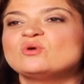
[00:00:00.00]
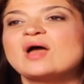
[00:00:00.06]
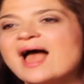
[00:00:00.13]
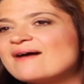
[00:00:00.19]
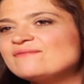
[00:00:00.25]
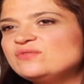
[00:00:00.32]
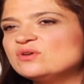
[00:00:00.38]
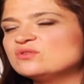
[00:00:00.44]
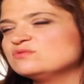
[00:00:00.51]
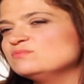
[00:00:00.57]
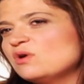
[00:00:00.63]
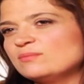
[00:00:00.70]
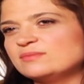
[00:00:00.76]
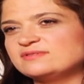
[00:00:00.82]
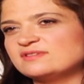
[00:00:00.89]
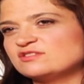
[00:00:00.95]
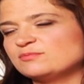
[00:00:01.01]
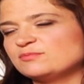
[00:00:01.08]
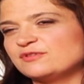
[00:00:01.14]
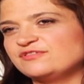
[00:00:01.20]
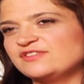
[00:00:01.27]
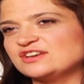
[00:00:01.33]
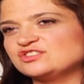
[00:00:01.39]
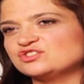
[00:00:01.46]
you have those moments as a
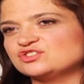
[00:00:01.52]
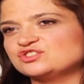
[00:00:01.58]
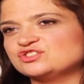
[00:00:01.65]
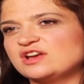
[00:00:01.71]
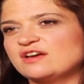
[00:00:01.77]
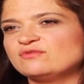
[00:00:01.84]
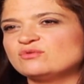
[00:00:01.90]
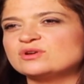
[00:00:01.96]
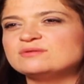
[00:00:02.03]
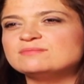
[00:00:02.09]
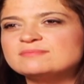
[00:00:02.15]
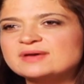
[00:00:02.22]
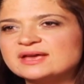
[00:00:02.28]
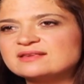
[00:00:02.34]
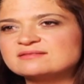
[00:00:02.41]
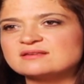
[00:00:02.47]
professional chef where you make